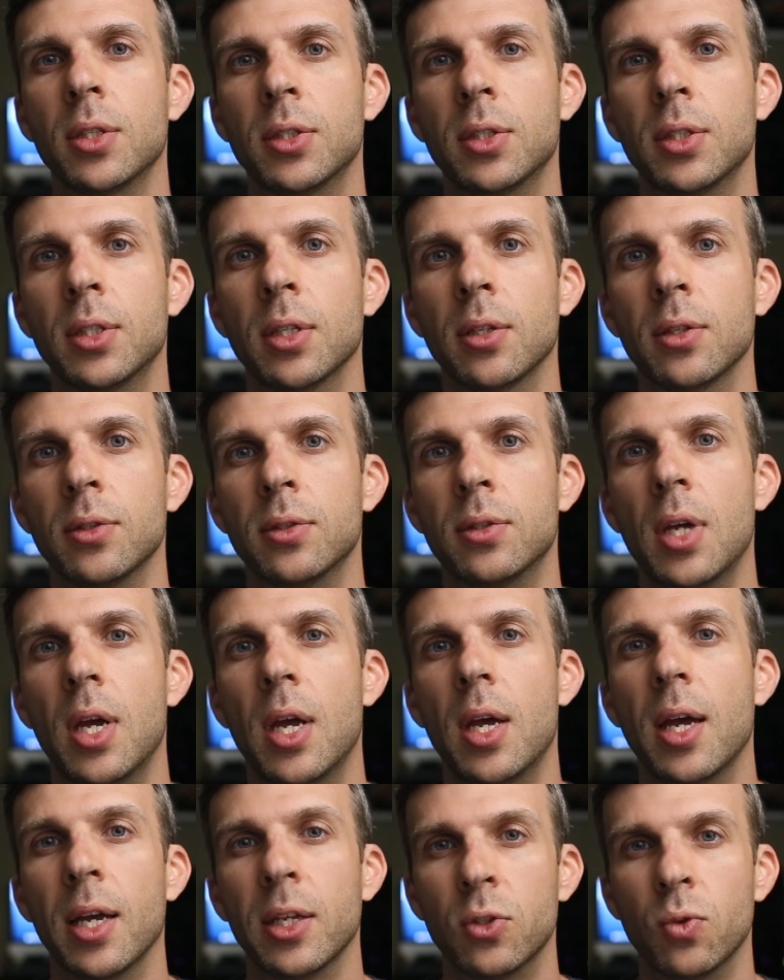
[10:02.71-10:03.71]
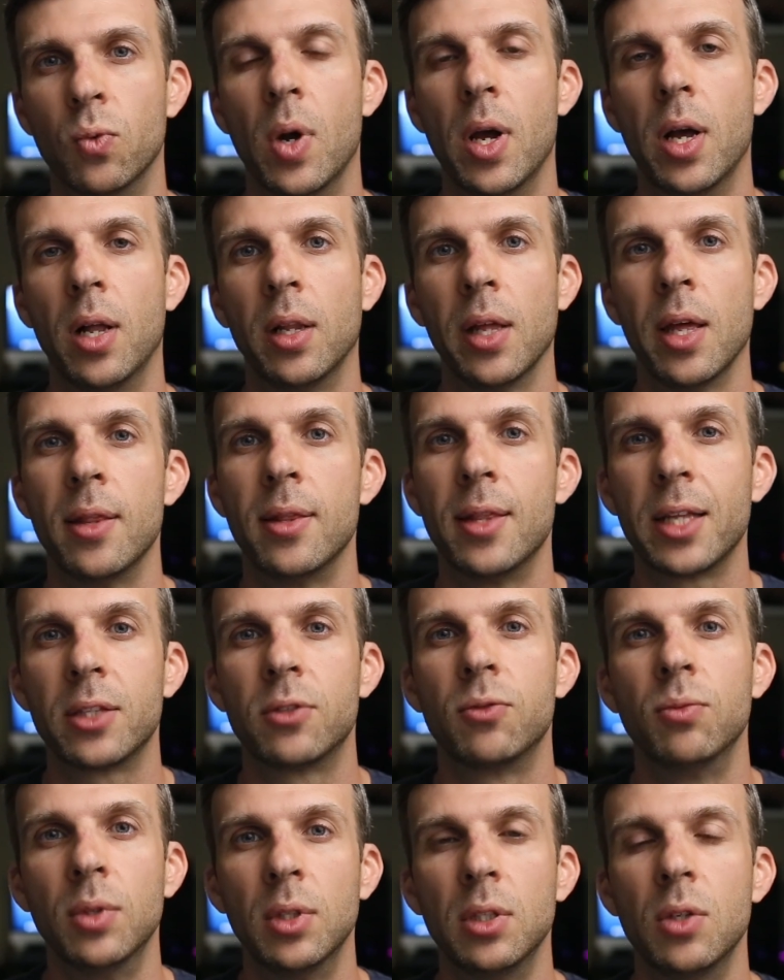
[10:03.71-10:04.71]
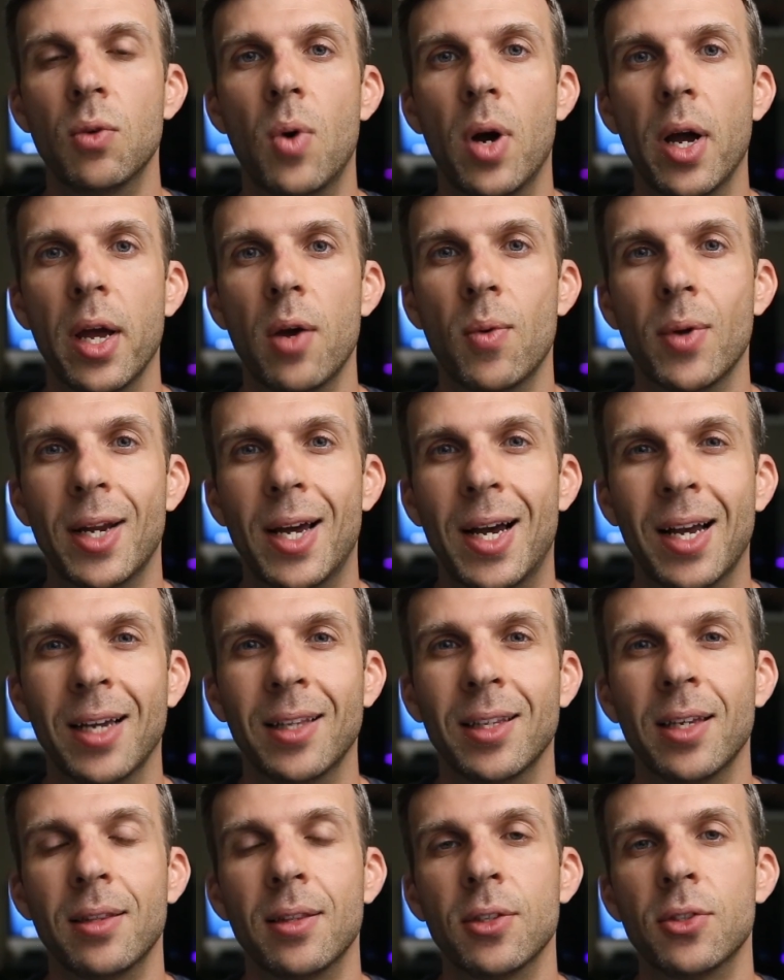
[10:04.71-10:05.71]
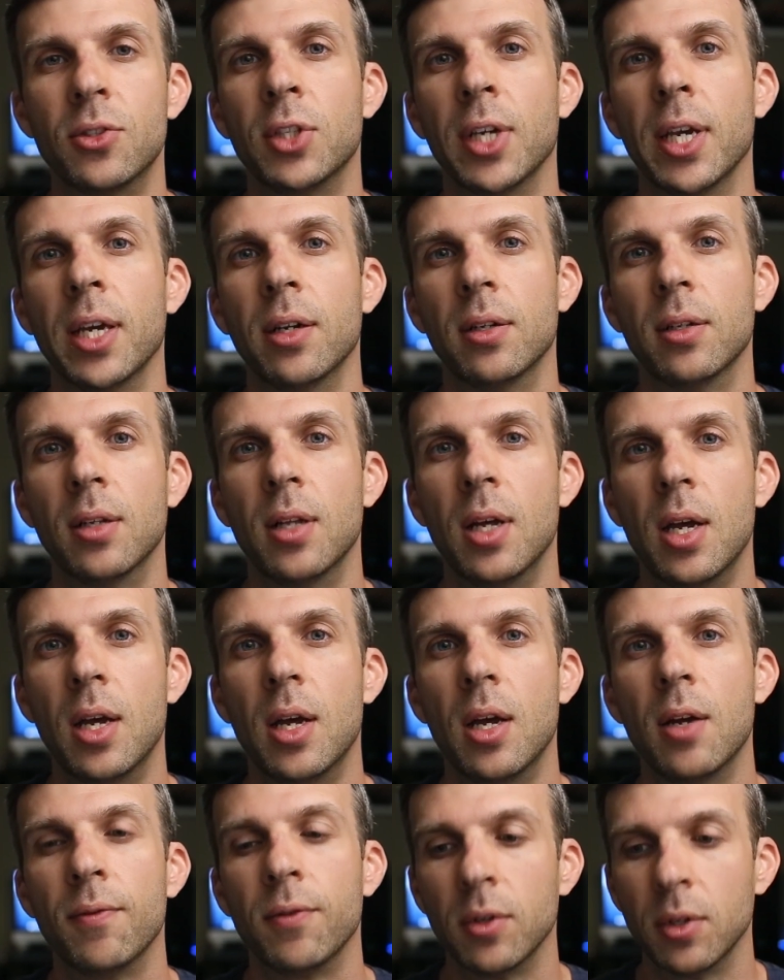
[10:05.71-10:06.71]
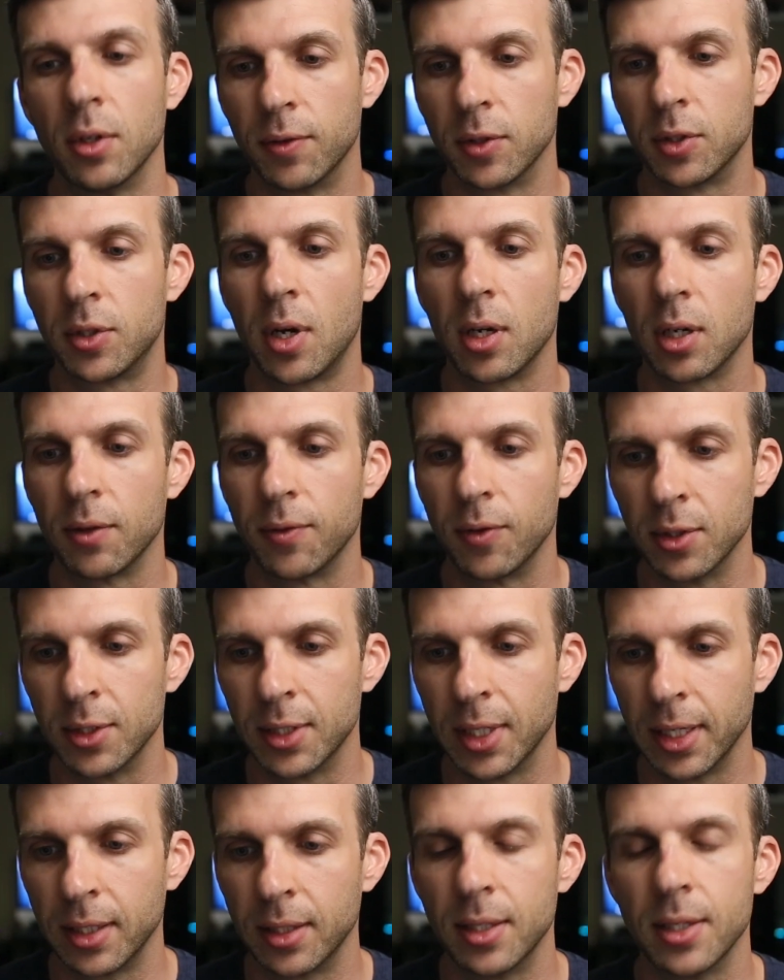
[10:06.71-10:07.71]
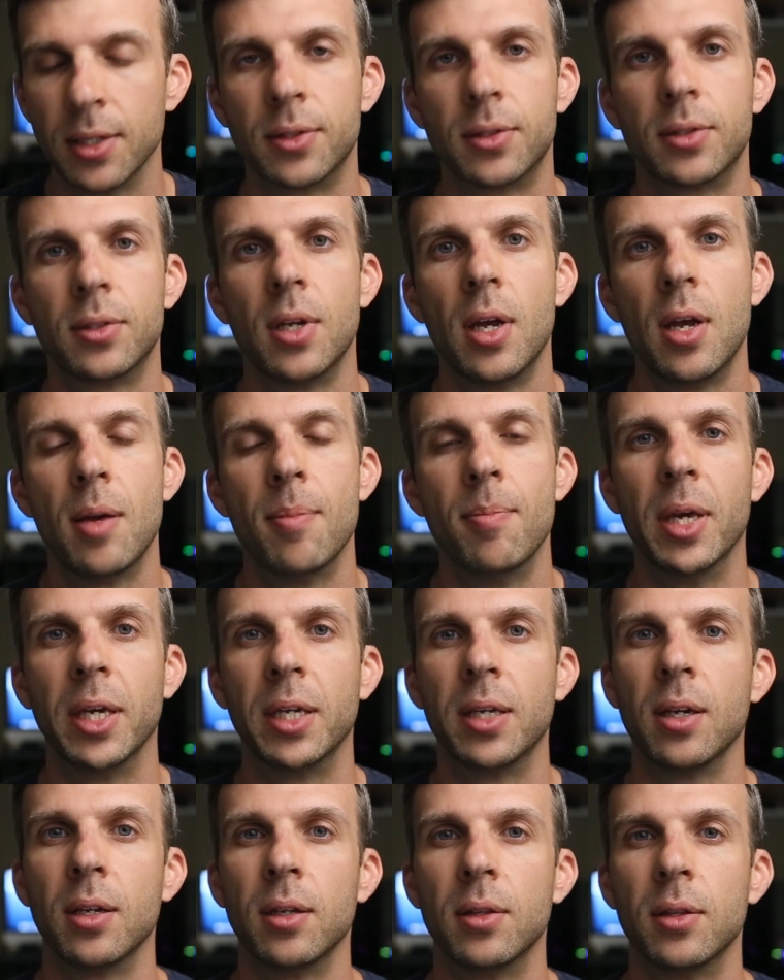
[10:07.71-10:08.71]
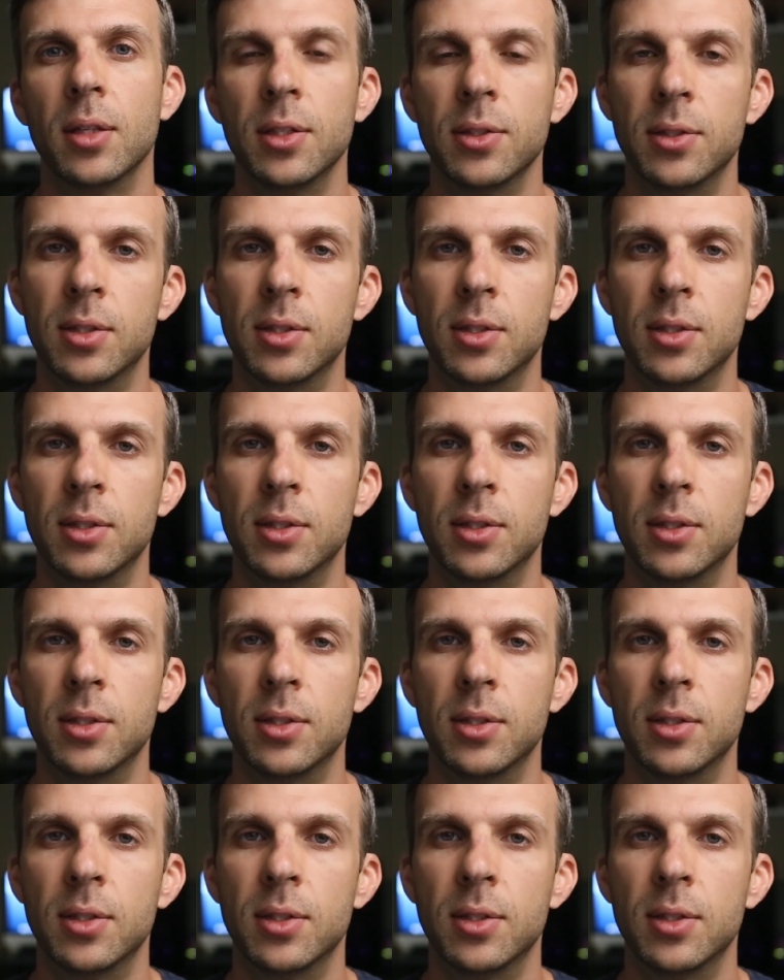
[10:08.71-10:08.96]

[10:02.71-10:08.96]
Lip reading: skills as well. And that's really why I want to highlight this channel for photographers like this making these